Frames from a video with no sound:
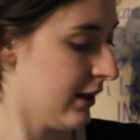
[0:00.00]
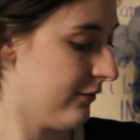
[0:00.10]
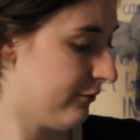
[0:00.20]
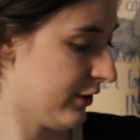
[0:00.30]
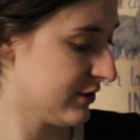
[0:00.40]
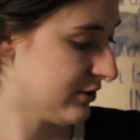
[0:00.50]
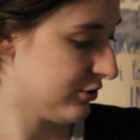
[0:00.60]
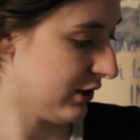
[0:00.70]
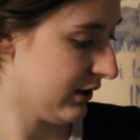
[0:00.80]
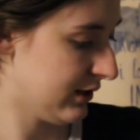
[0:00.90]
the first
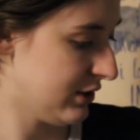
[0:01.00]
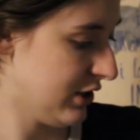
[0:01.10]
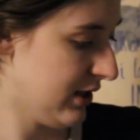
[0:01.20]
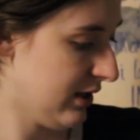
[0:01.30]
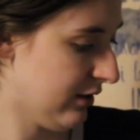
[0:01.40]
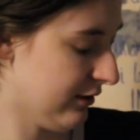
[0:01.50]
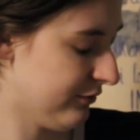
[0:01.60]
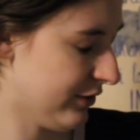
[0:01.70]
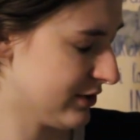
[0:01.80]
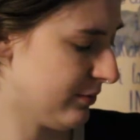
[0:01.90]
trilogy or
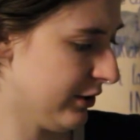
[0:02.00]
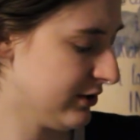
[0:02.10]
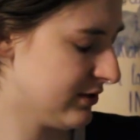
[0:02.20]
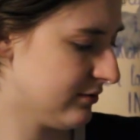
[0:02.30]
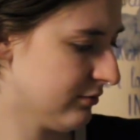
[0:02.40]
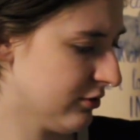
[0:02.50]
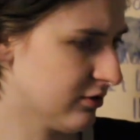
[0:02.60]
first book's